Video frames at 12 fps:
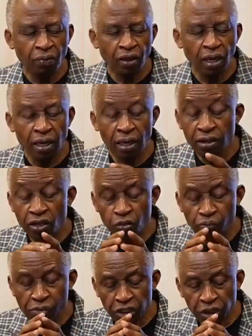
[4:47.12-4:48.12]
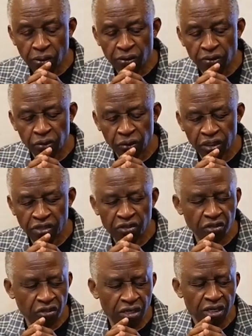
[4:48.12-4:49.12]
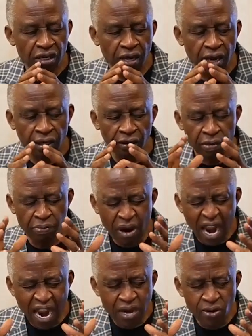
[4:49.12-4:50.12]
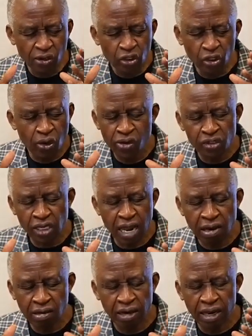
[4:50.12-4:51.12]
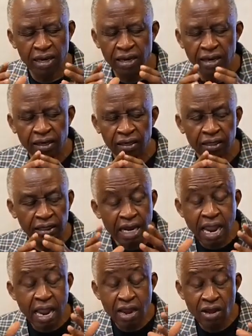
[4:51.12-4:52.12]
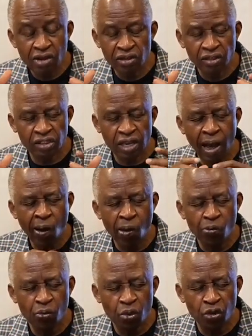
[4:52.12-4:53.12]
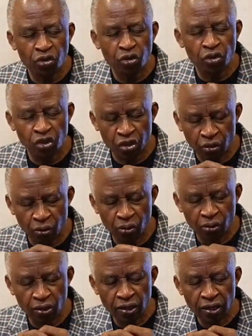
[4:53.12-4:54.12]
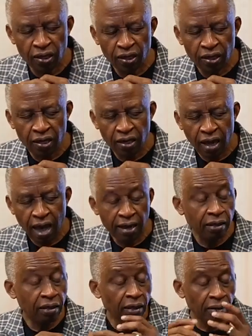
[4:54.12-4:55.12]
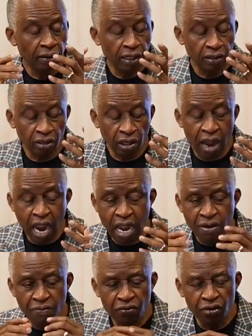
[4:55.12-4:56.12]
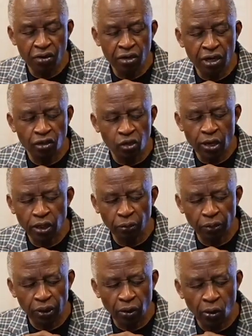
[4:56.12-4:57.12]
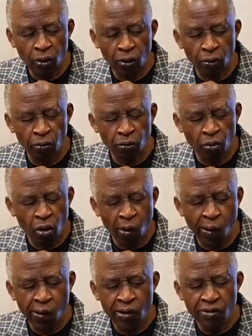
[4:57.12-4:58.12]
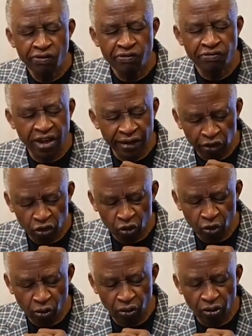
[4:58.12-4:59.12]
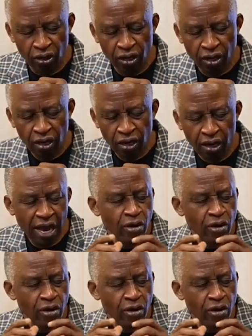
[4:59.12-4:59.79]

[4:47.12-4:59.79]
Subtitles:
in this mission to DC and remind us constantly the days are almost due and the time is going to be no more very soon. Let